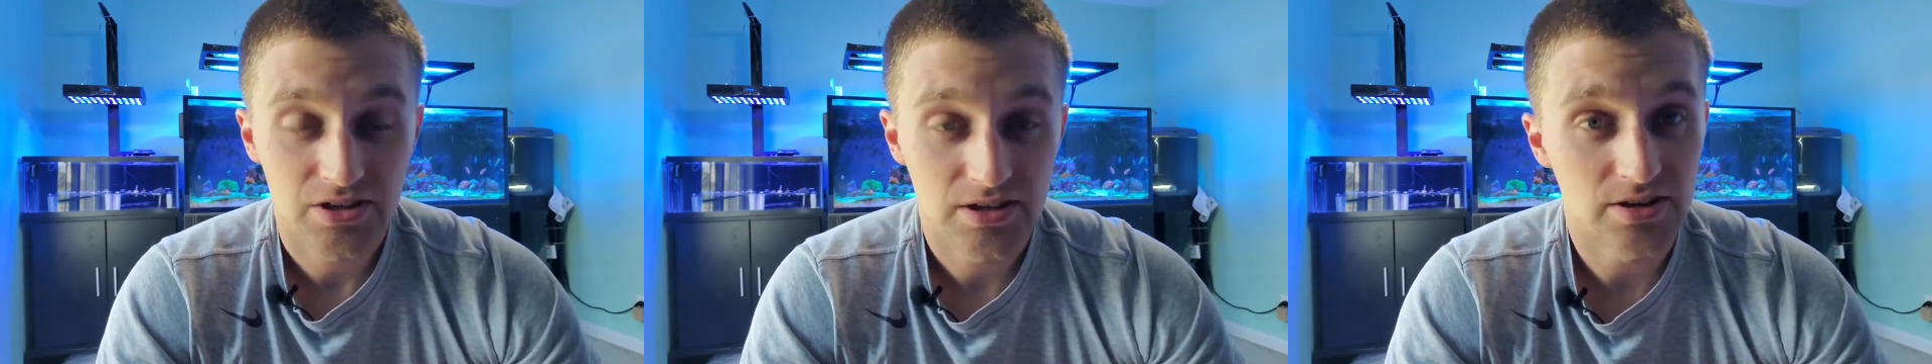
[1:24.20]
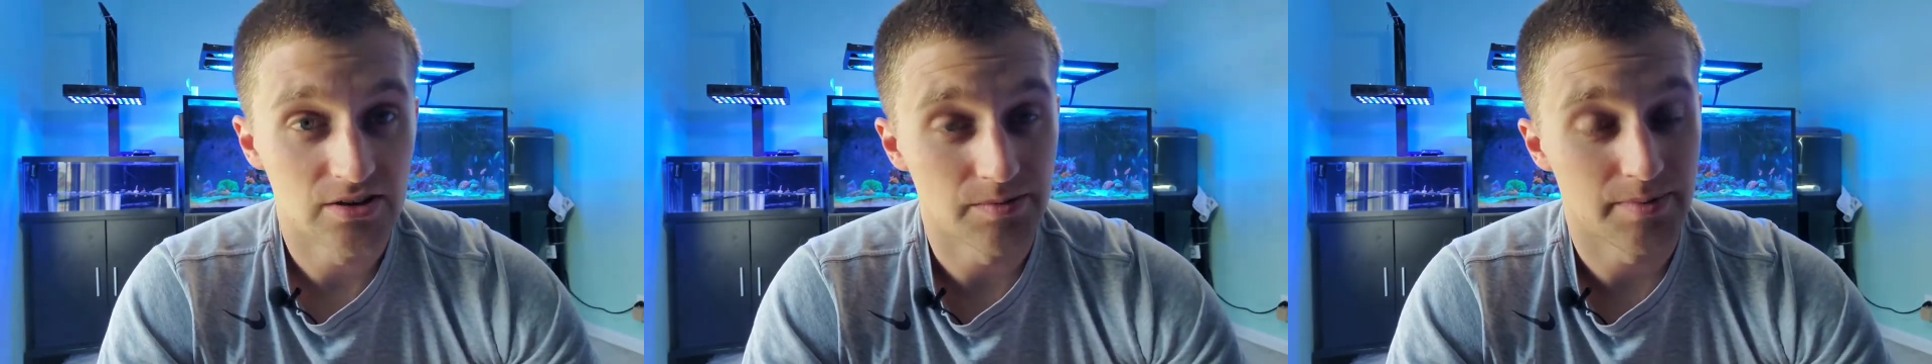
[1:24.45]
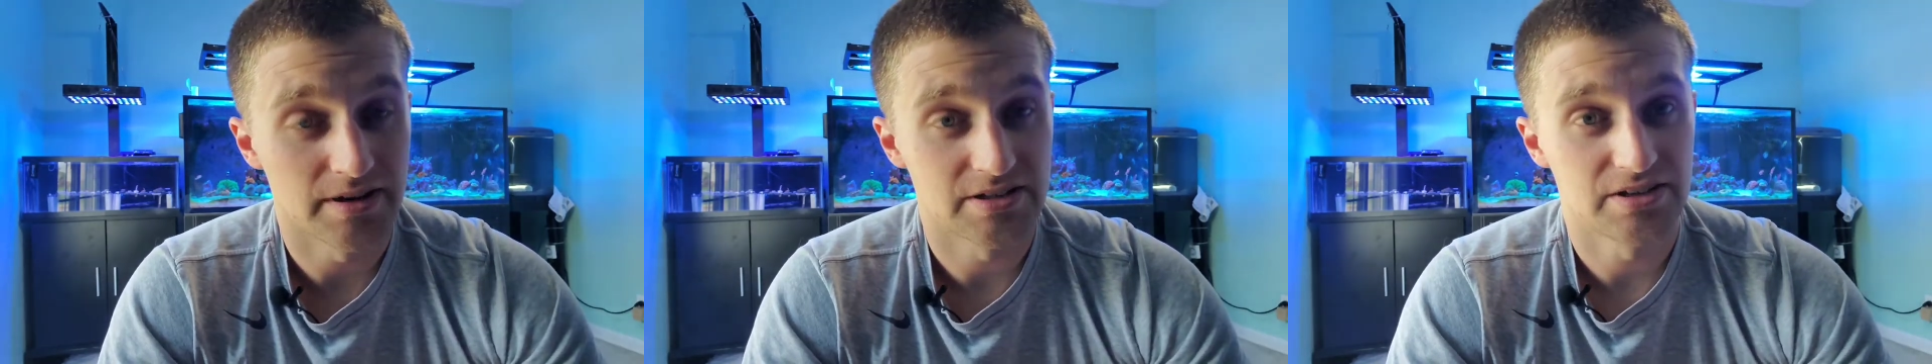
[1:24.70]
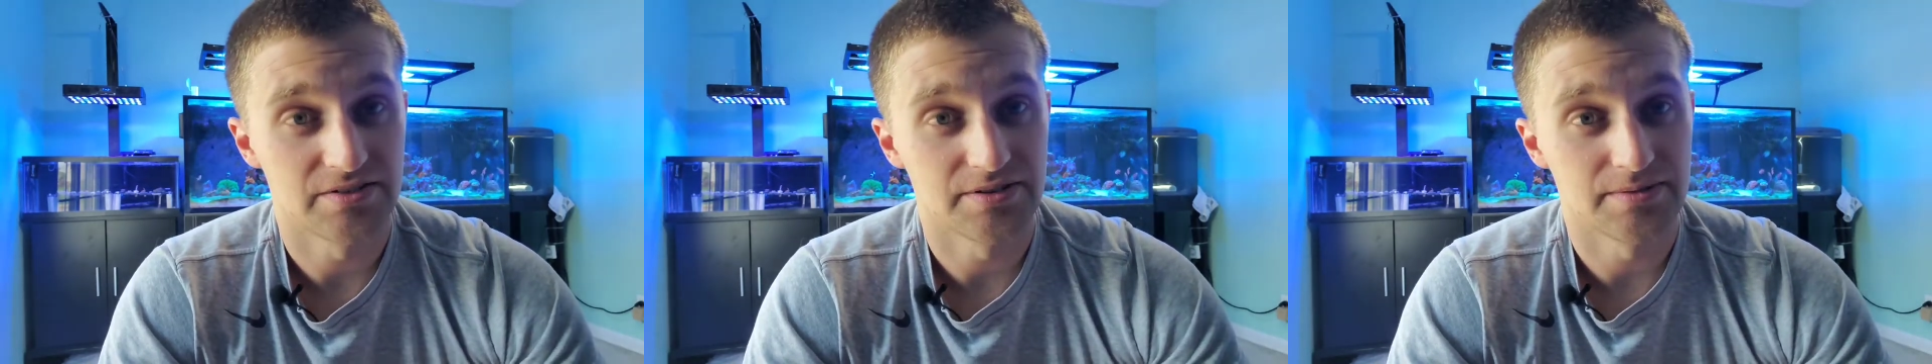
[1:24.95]
Killed a
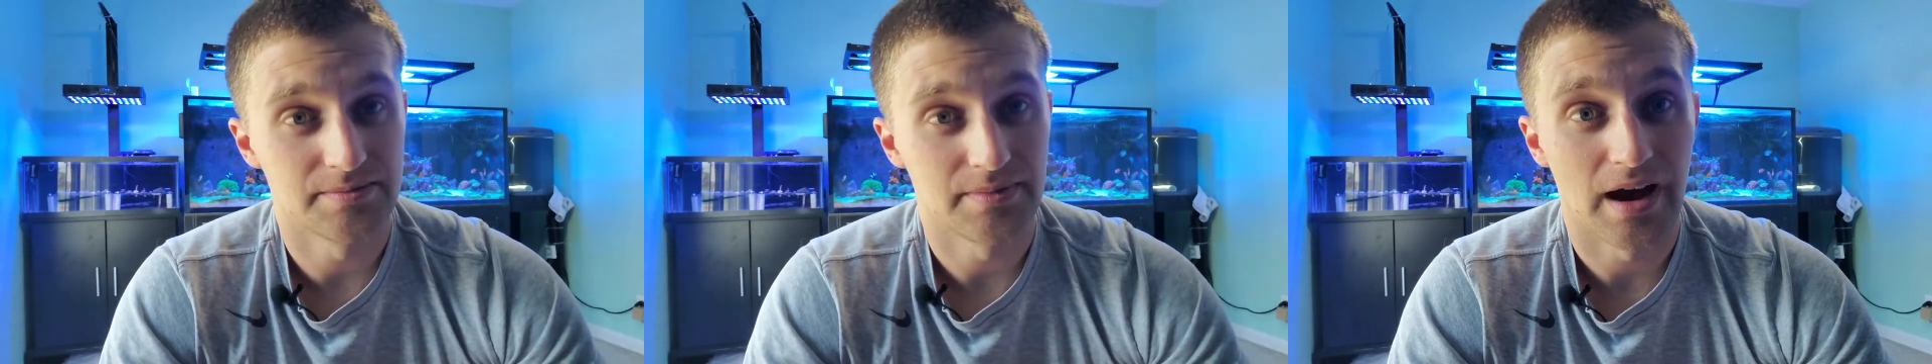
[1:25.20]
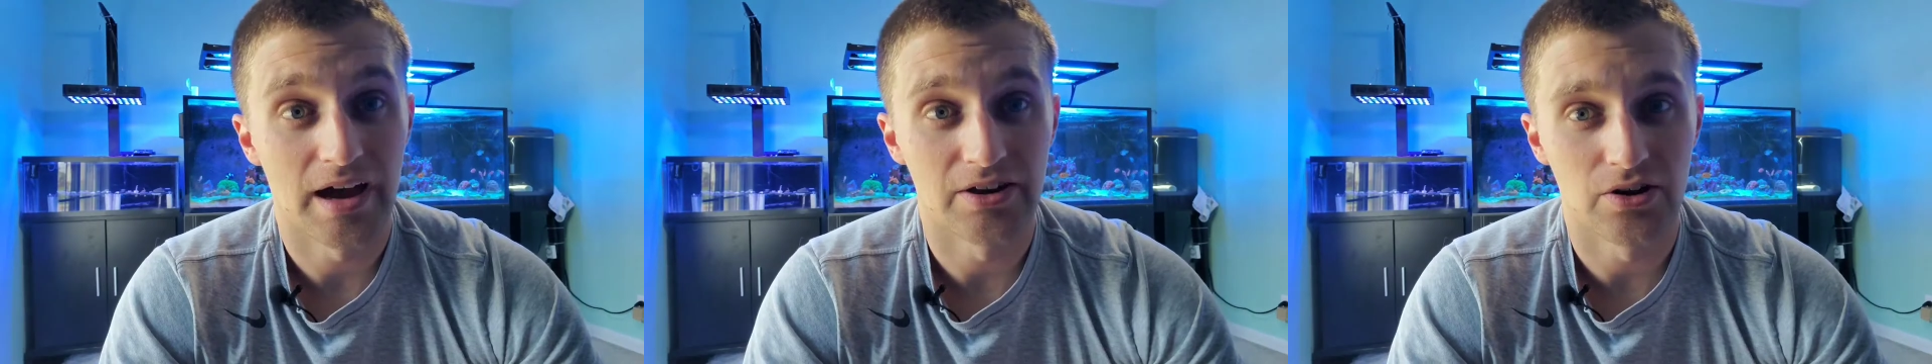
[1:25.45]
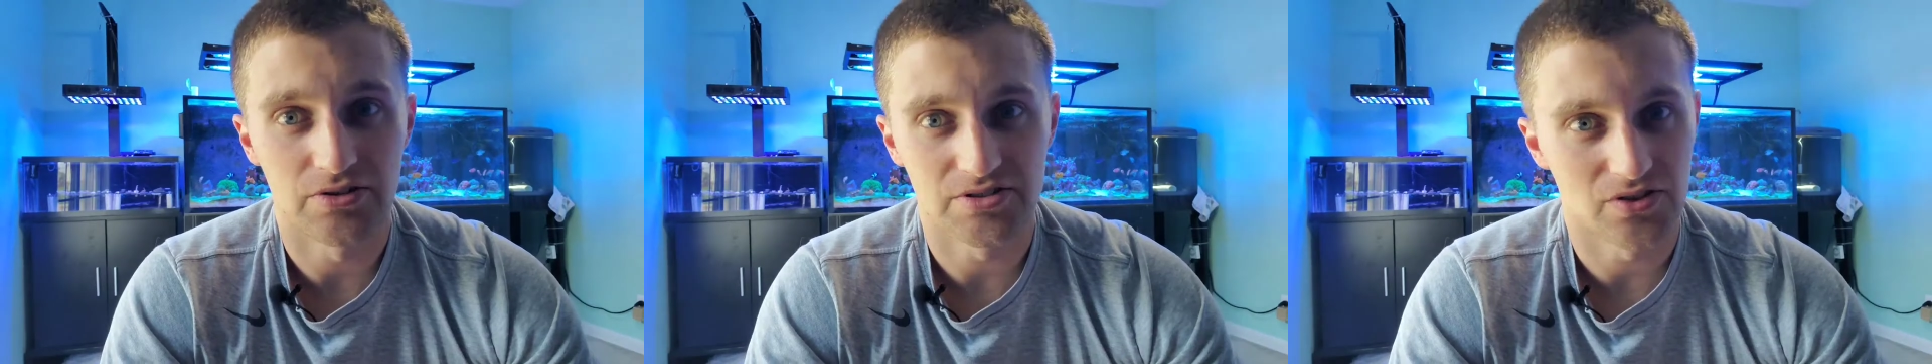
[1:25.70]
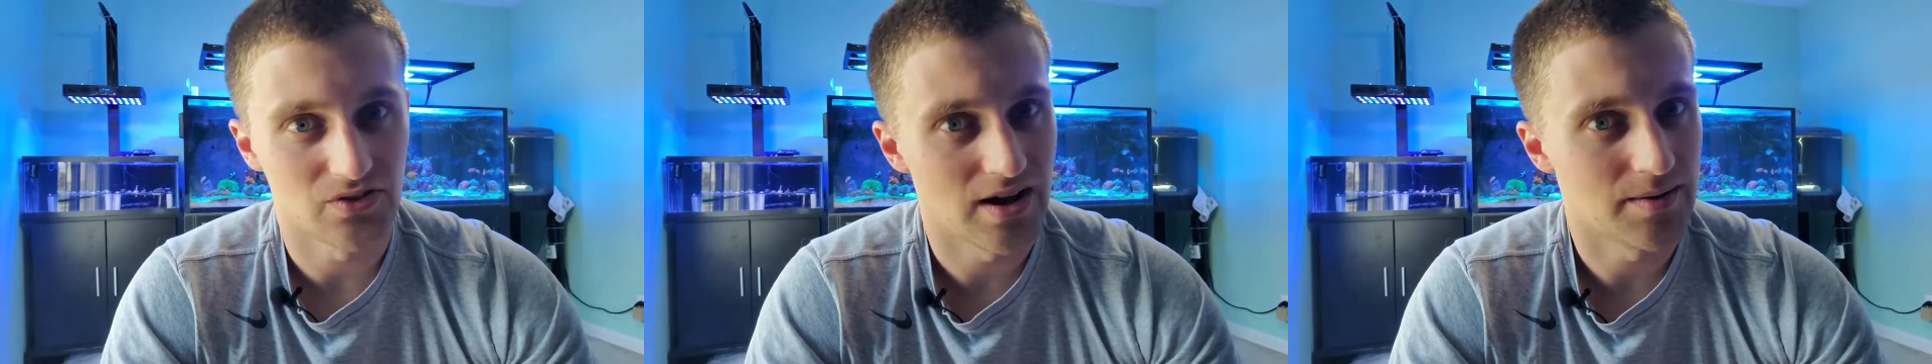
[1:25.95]
bunch of them. I
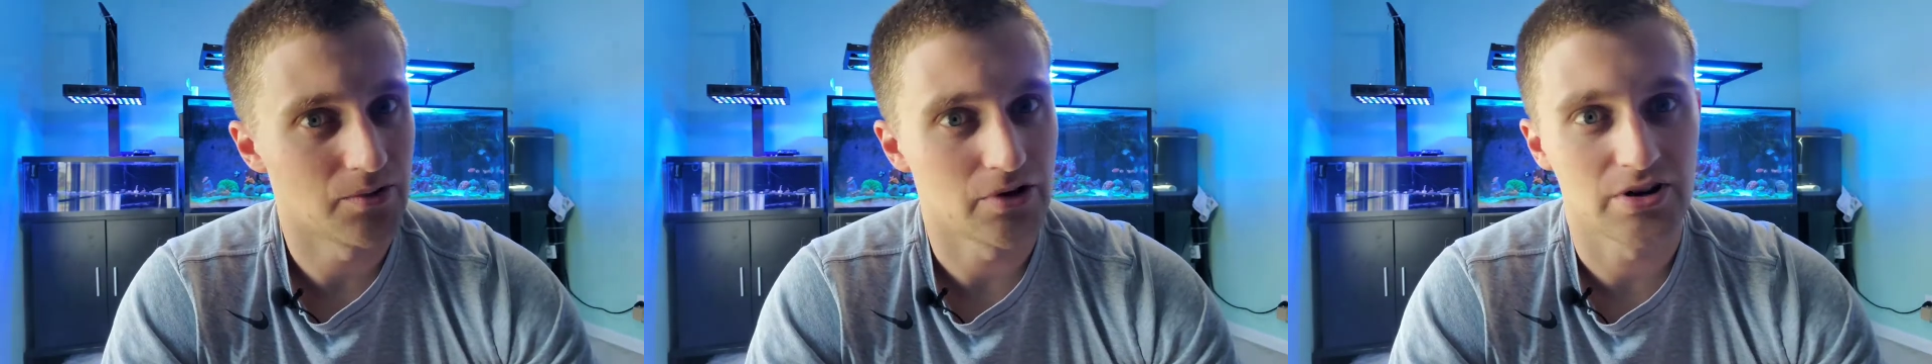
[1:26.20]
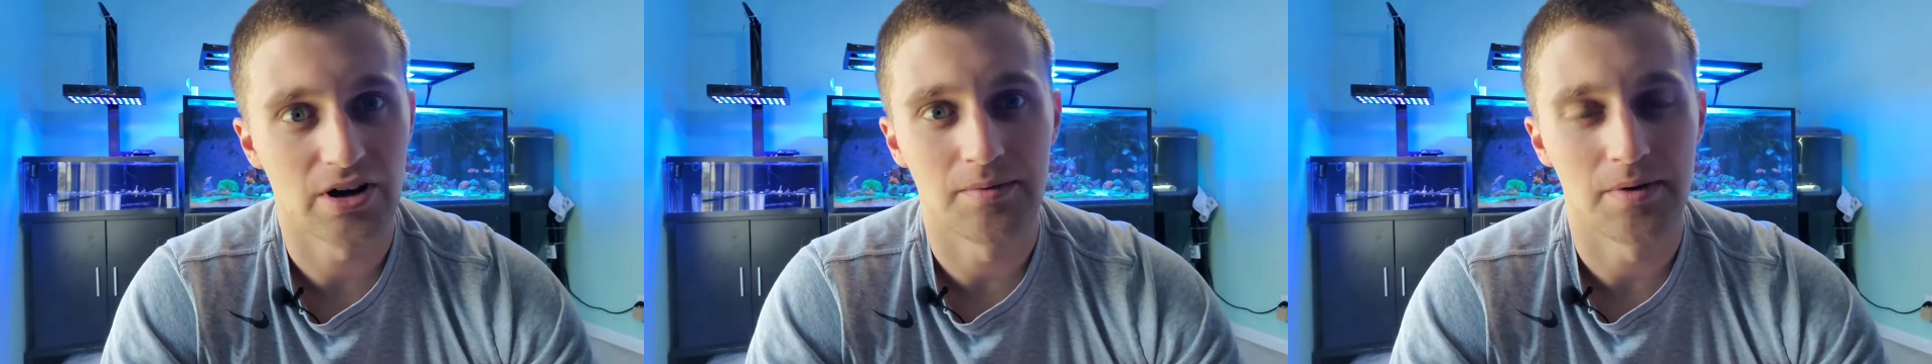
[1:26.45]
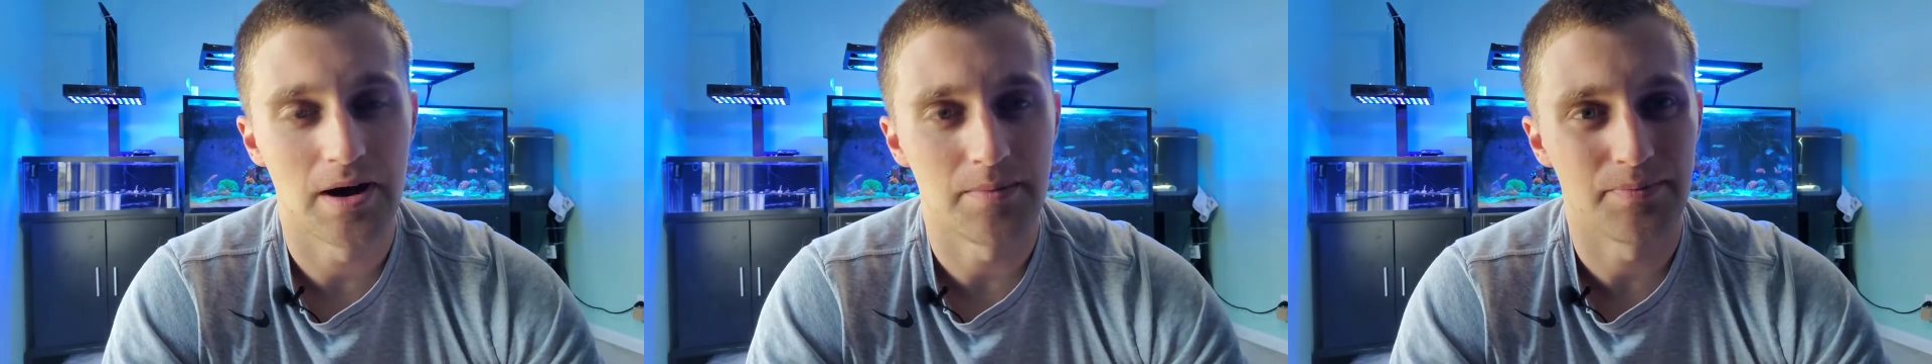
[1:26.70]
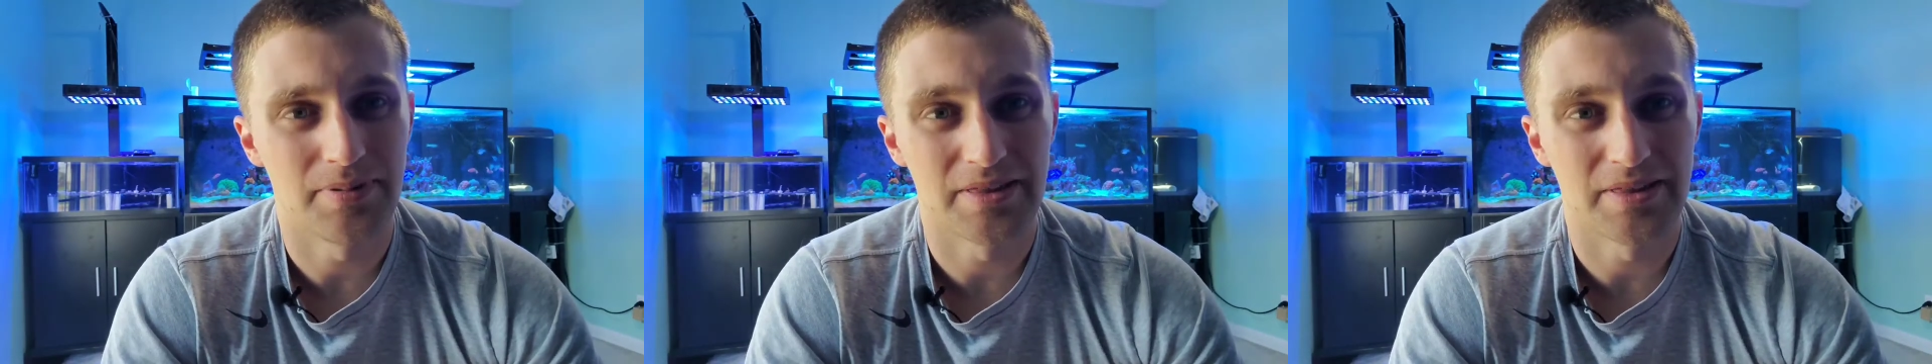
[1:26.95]
noticed a lot more come up,